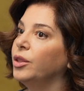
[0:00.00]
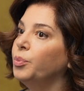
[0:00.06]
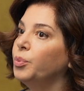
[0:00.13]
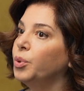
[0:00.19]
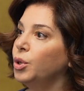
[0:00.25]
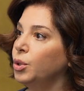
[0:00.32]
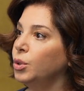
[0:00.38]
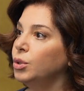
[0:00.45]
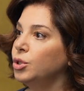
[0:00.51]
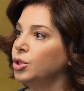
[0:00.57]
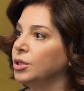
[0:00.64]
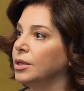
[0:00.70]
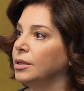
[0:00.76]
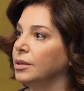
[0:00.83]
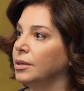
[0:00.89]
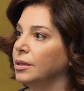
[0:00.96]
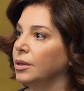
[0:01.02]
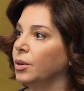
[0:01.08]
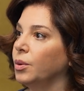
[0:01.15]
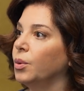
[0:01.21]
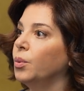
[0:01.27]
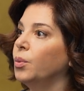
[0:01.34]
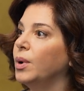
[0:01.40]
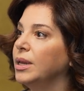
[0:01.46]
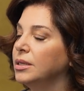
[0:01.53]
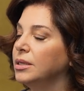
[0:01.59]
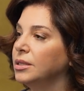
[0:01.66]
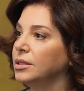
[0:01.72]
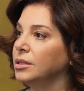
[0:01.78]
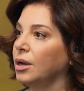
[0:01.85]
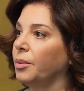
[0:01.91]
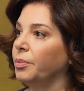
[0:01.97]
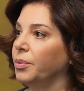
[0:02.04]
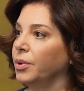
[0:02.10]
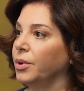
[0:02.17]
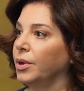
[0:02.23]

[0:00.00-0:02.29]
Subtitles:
the pollution will stop